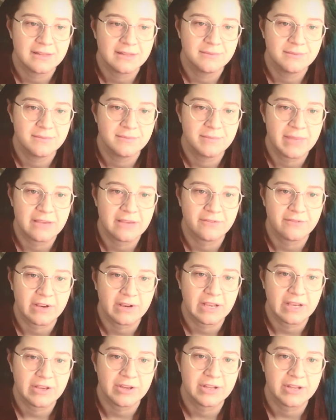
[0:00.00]
being
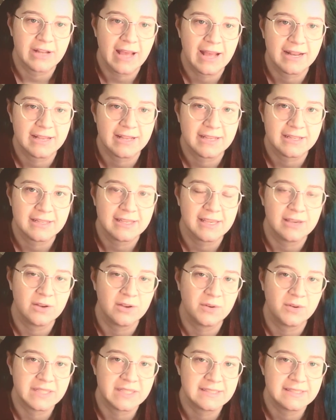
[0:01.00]
very good at it, he
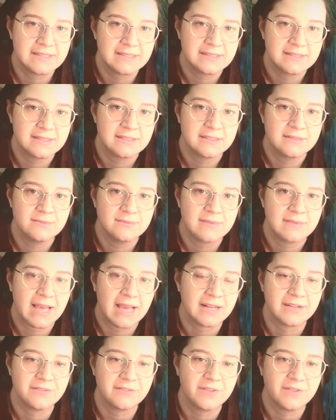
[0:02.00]
always
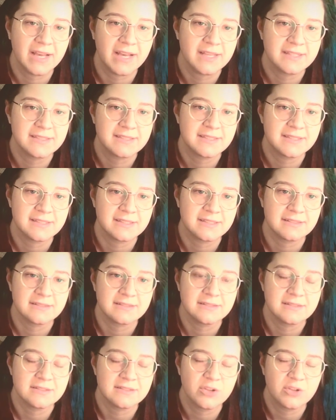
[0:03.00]
had advice and
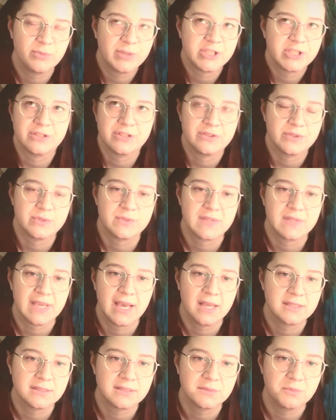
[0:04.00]
so much
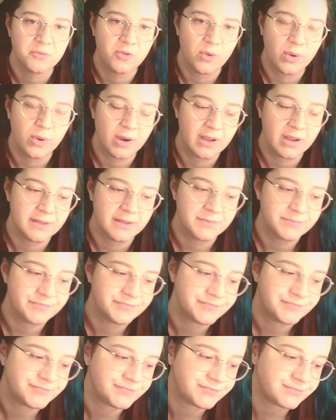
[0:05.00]
enthusiasm for it.
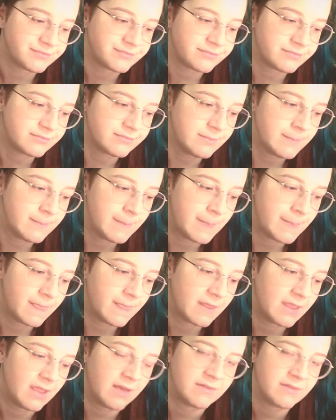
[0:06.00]

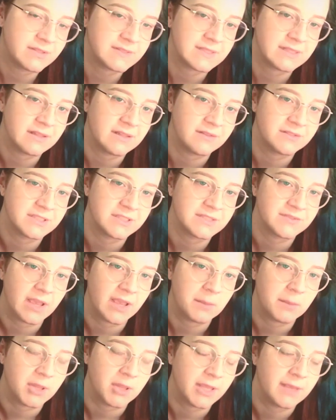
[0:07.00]
He obviously loved his
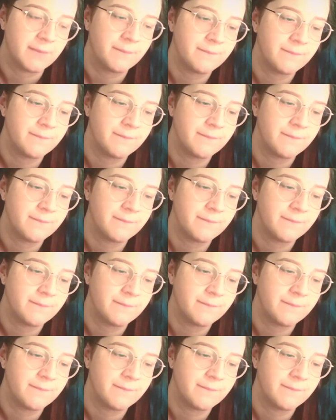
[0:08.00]
family.